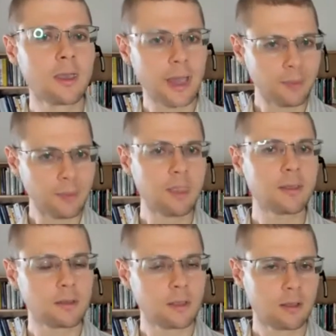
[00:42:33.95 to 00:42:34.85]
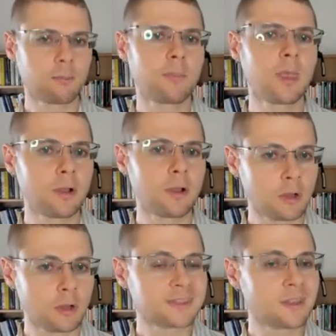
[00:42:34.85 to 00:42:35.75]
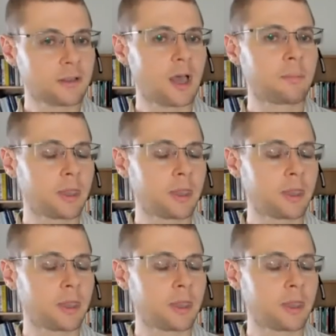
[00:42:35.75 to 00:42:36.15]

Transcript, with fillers: I mean people will still come